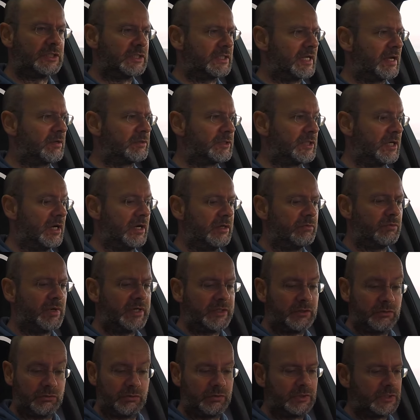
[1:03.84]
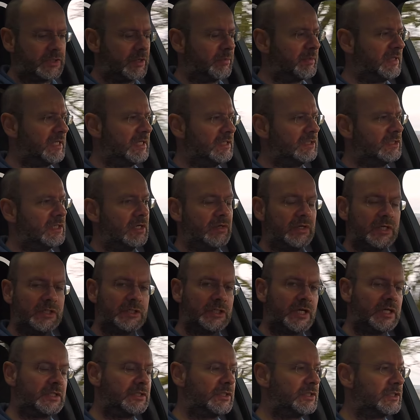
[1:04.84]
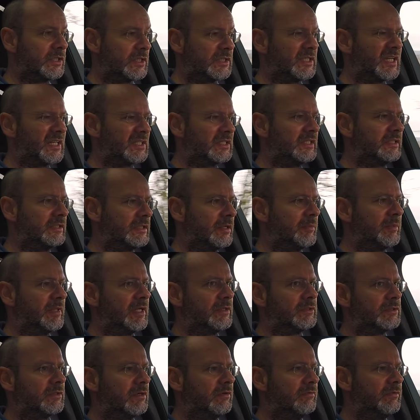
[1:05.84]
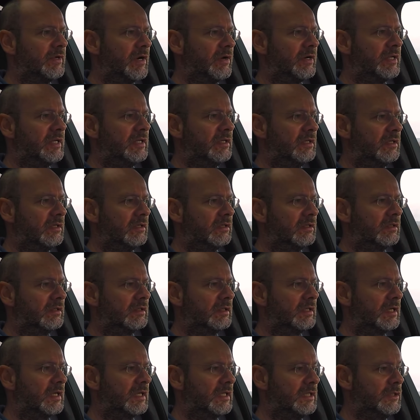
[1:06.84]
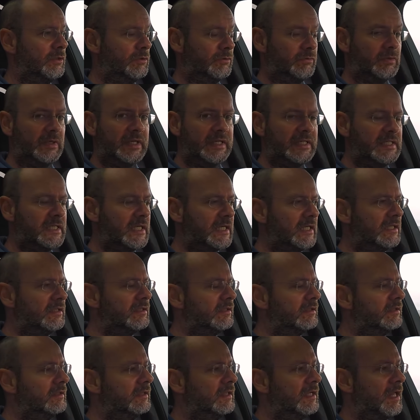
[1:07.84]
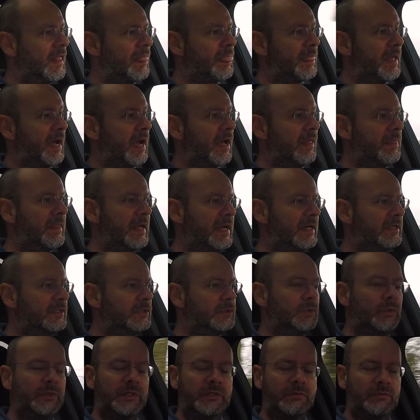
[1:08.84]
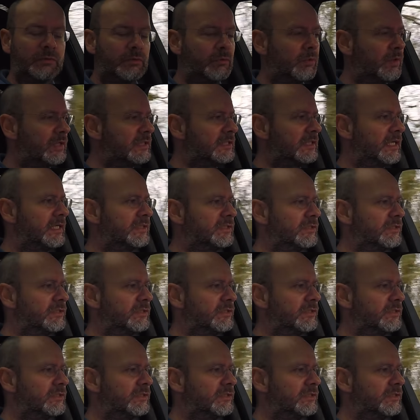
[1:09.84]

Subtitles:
outside, run you through some of the interior changes, because actually some of those are very useful indeed, and then talk you through what it's like to